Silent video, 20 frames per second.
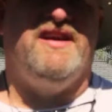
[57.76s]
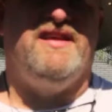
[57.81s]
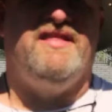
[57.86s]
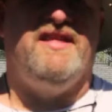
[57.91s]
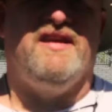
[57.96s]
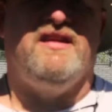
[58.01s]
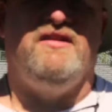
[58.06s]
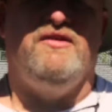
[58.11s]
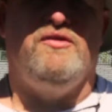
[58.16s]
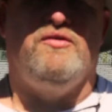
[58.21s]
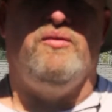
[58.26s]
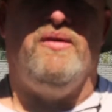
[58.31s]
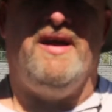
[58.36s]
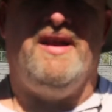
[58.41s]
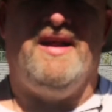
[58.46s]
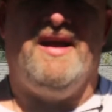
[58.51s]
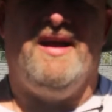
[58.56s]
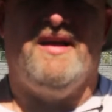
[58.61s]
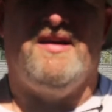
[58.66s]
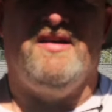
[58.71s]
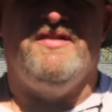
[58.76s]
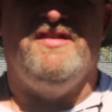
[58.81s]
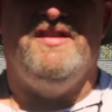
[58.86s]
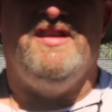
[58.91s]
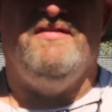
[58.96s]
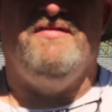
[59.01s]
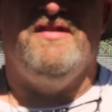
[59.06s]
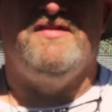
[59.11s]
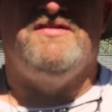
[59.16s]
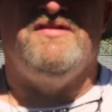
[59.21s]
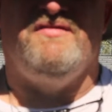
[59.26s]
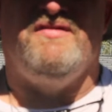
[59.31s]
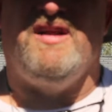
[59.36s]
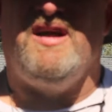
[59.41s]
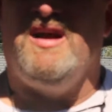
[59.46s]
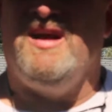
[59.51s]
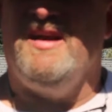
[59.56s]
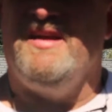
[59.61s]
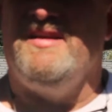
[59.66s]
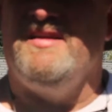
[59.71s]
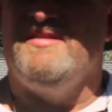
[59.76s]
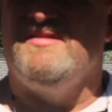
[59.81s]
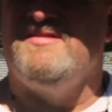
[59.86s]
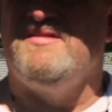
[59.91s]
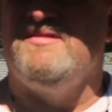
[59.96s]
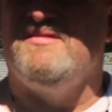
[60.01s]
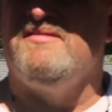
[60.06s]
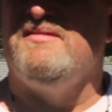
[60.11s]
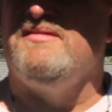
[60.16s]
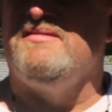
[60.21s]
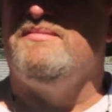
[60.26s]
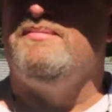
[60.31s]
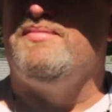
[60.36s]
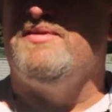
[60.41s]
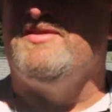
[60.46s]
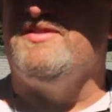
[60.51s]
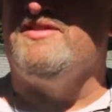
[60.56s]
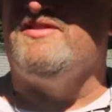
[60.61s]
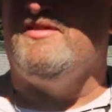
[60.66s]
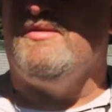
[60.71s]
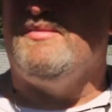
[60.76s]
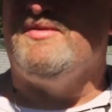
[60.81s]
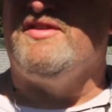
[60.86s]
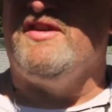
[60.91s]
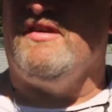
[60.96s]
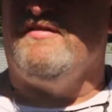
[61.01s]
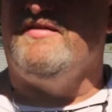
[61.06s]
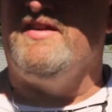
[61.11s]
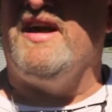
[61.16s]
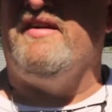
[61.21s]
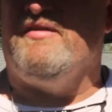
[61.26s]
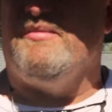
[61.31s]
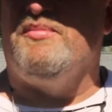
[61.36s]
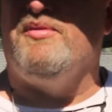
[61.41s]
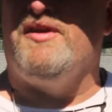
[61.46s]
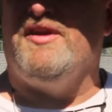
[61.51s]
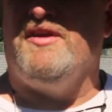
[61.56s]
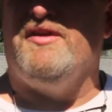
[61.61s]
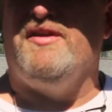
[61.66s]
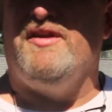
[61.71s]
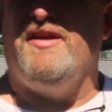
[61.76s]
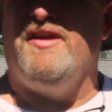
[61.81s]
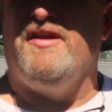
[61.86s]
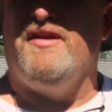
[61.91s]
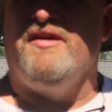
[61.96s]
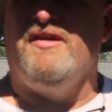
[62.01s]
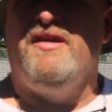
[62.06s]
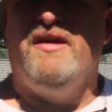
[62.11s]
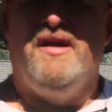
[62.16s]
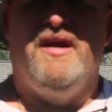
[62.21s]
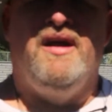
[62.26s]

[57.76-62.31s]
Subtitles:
I think Luke Raynack on the defensive line is positioning himself to have a pretty good year.